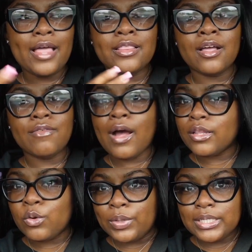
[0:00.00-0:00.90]
I love
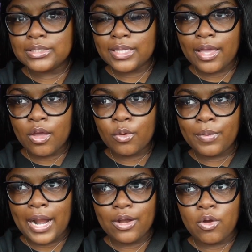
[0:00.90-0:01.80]
Halloween Town,
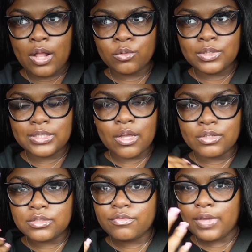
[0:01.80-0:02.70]
but I know Halloween Town
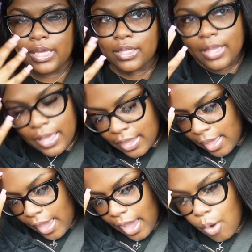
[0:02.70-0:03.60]
is fake. Like,
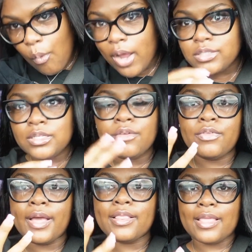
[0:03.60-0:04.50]
I watch stuff
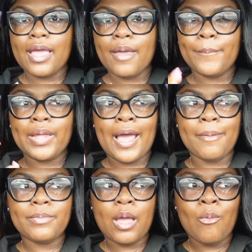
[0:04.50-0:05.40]
like that, but
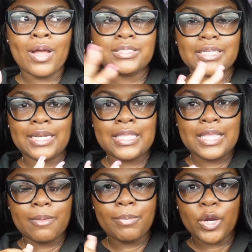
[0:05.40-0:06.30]
I'm not watching
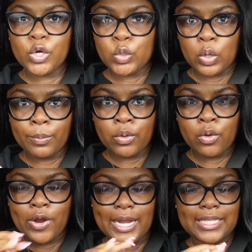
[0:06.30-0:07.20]
anything
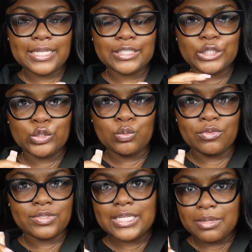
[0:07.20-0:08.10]
paranormal or anything to do
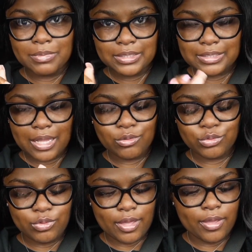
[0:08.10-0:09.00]
with demons. I don't
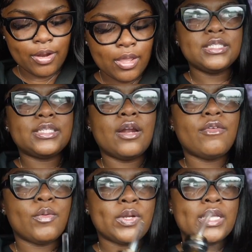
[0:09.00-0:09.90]
do that. I decided
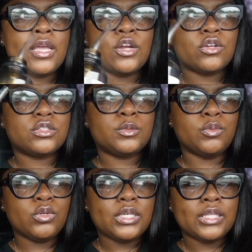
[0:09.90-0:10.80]
if I want to get
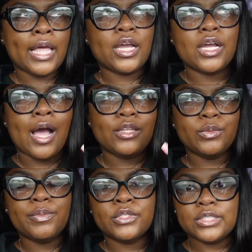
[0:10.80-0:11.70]
spooky, like
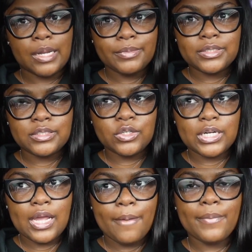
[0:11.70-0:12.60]
Halloween pajamas or
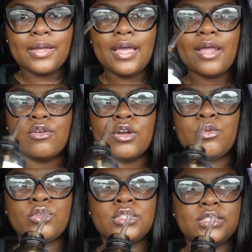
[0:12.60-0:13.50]
not, but I don't know.
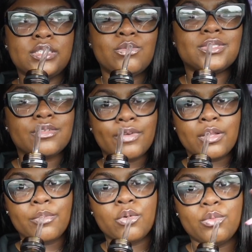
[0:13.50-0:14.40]
We'll just see what's
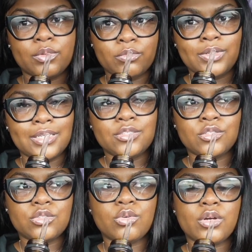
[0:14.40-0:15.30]
available when we get to
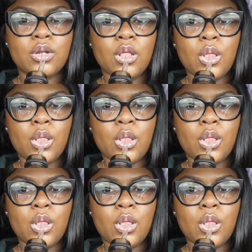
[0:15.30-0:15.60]
the store.